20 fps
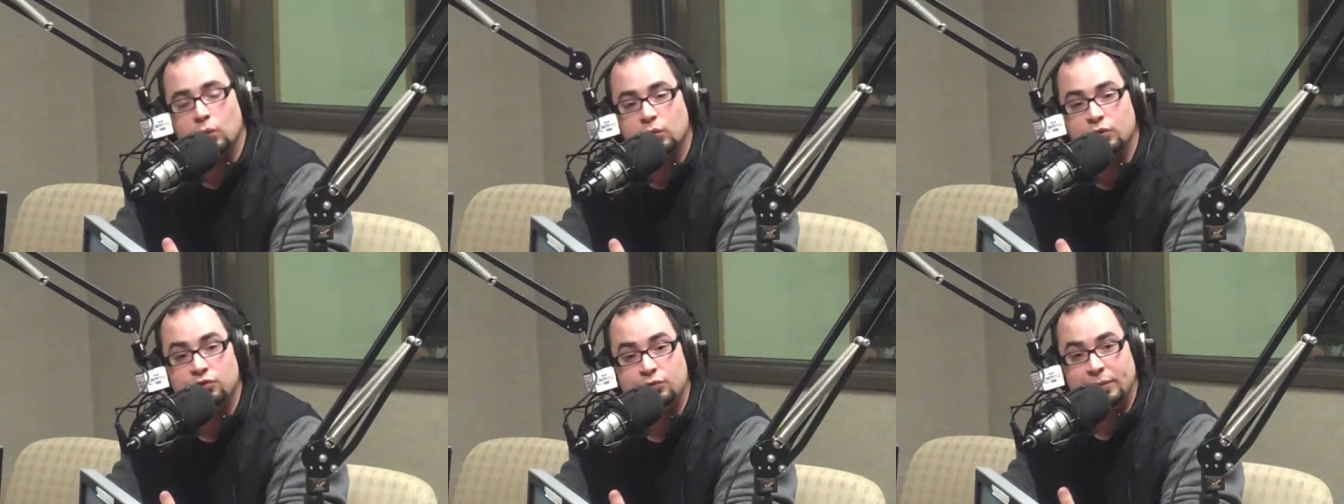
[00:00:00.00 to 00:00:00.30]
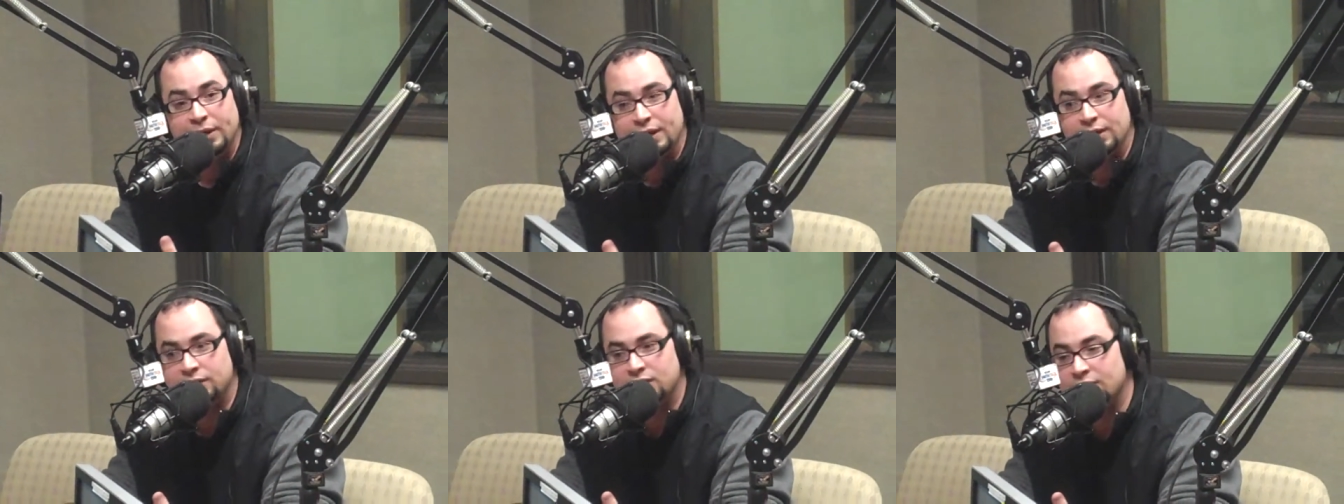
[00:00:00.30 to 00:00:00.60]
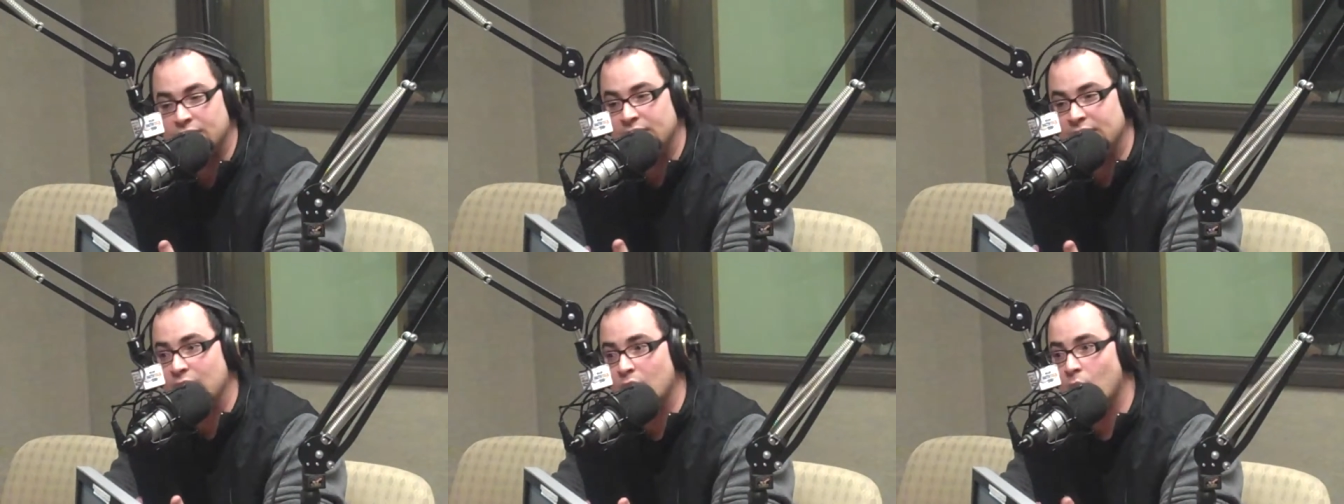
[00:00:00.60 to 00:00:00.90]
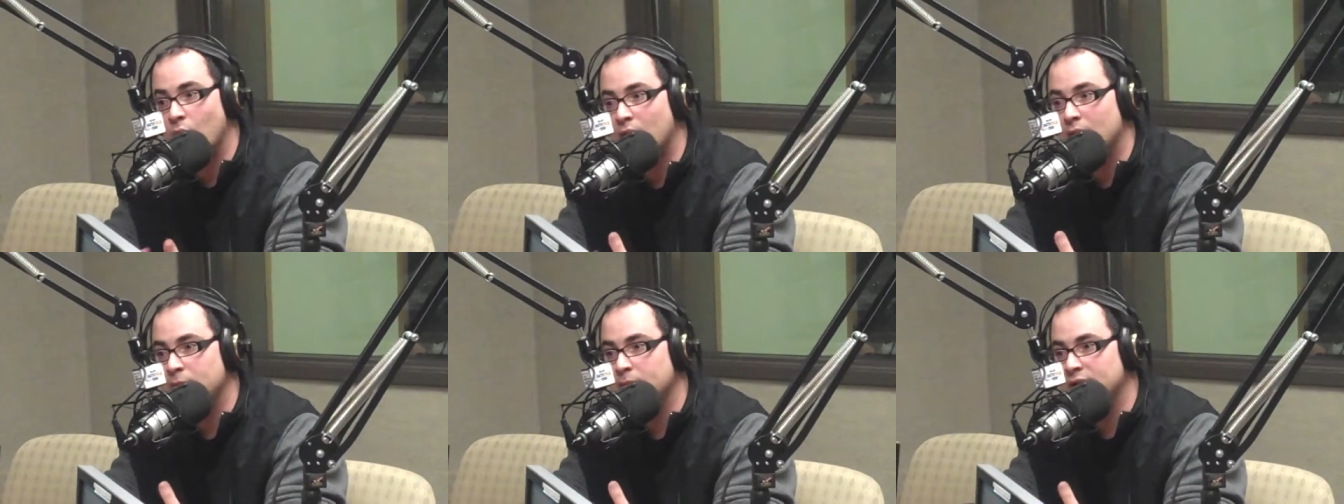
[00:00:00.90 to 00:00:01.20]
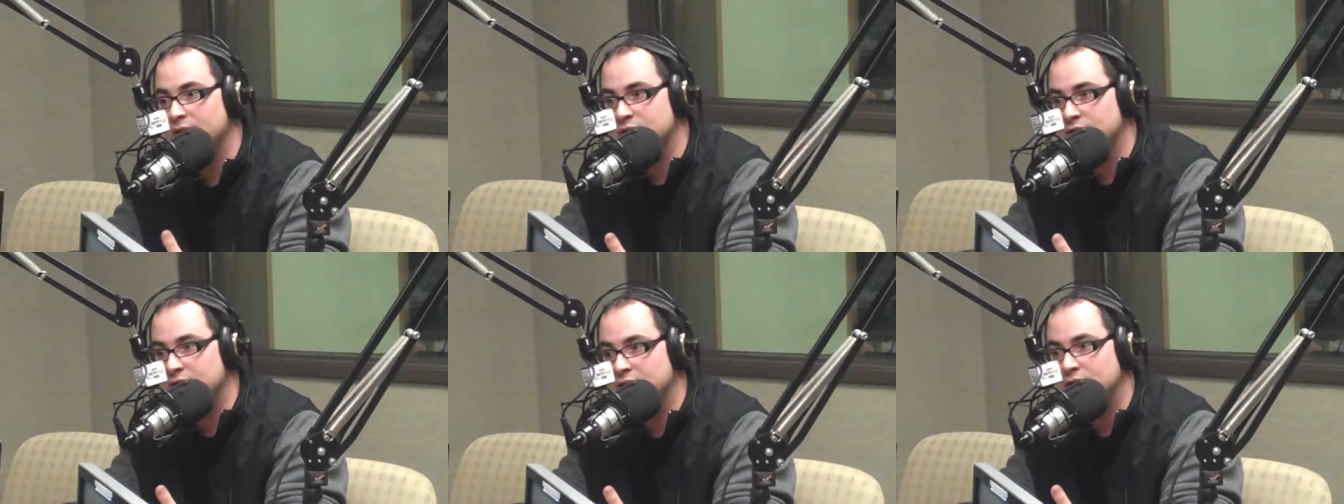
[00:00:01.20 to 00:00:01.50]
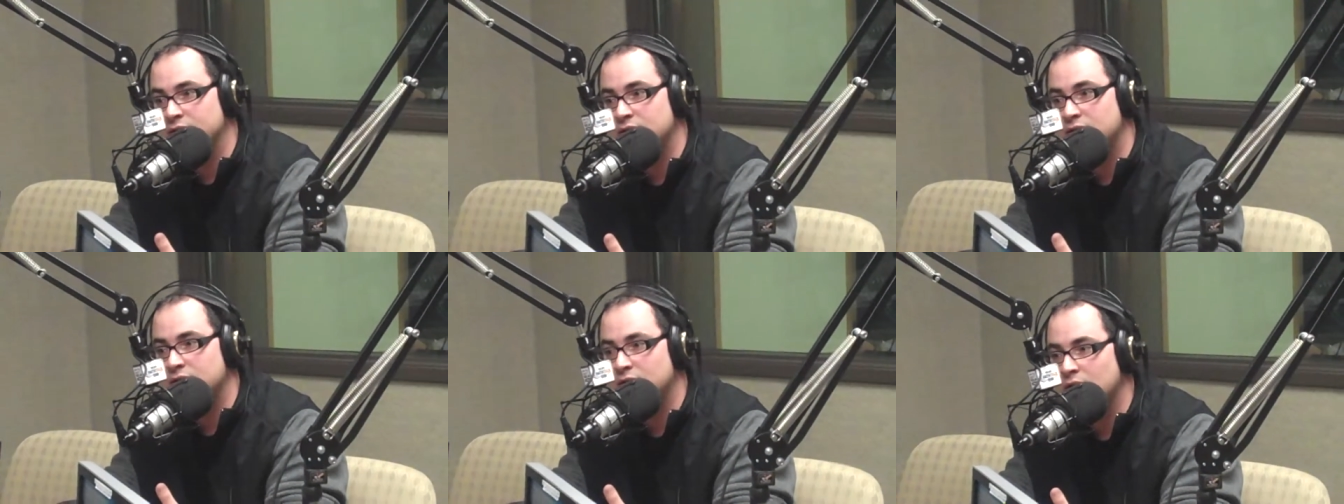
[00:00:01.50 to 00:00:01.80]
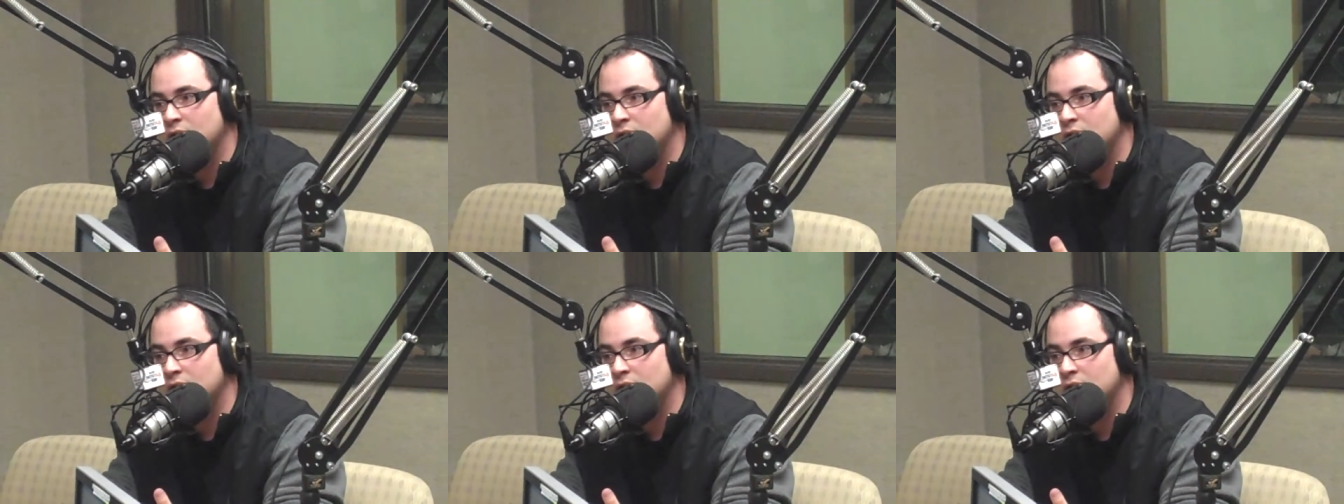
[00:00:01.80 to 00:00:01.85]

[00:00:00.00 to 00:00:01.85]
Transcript: which means if they go out of business,